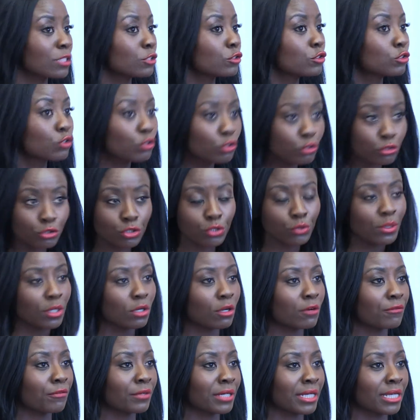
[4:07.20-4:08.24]
they do a
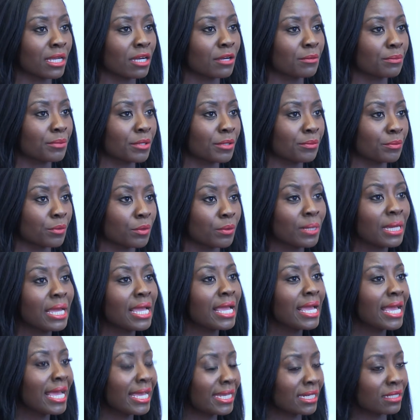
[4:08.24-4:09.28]
lot for the young people
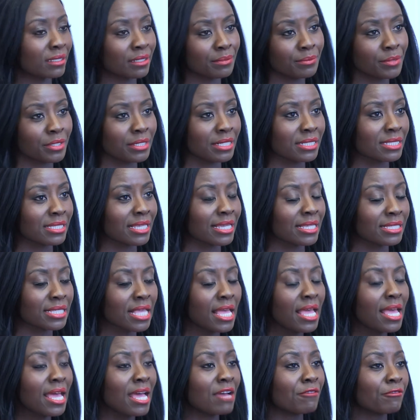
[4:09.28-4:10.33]
and the
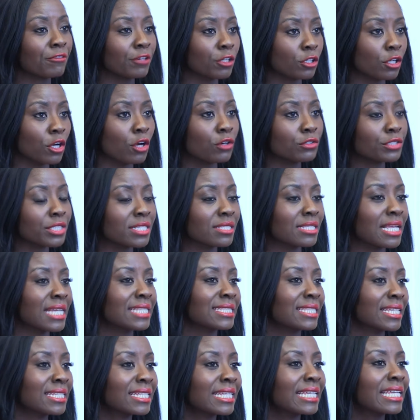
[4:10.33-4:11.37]
communities. And for the coaches
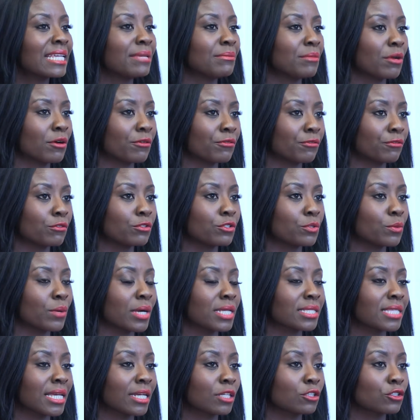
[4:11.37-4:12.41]
that did email through to
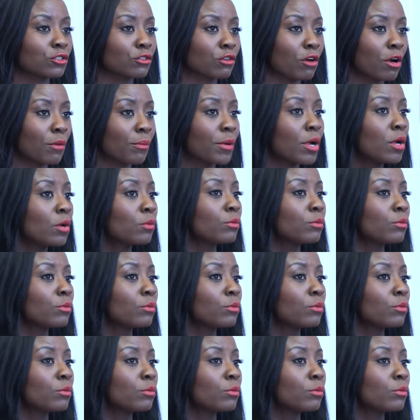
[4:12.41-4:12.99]
us at a drop,